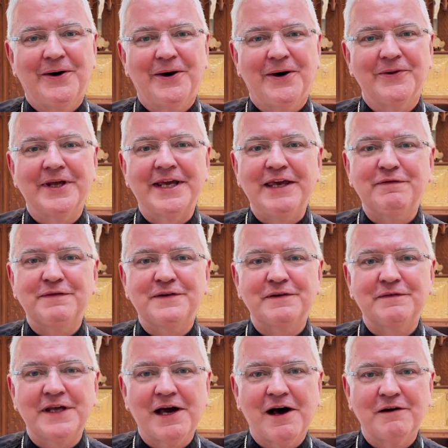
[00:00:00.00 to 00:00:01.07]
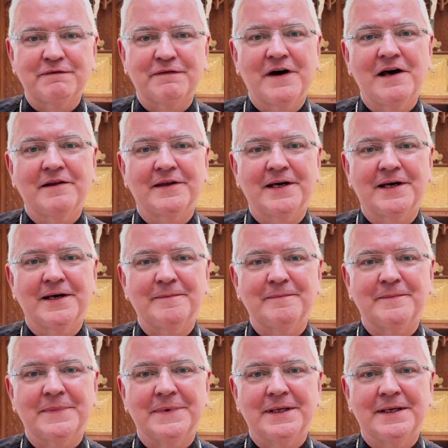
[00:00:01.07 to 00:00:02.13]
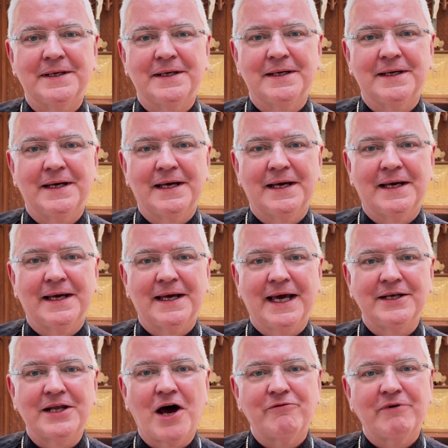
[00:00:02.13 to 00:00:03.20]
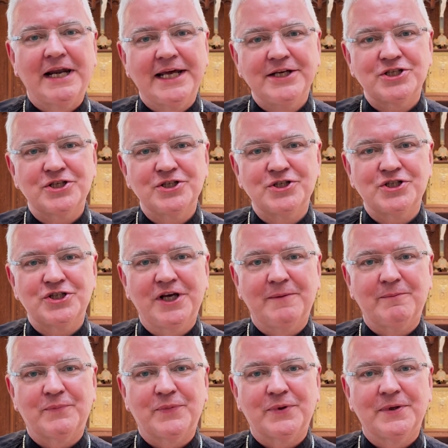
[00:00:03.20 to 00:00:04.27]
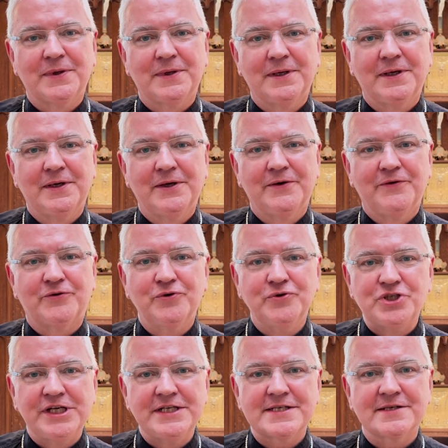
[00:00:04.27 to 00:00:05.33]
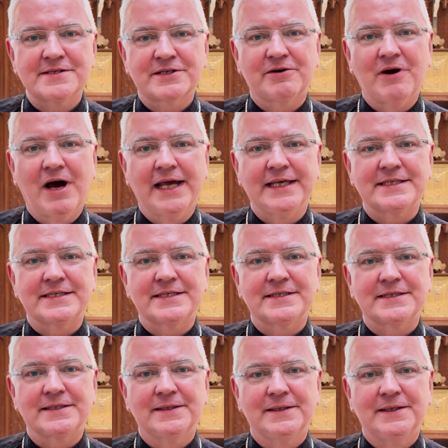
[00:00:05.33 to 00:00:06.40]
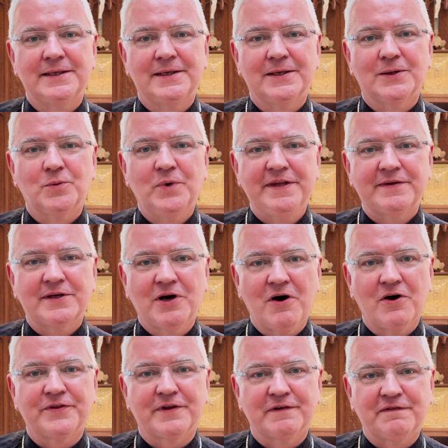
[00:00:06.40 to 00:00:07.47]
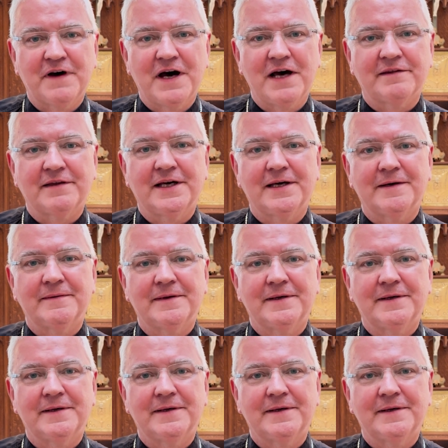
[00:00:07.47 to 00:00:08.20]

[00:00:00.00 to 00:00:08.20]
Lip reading: on the gift of the Our Father and our relationship through Jesus Christ with God the Father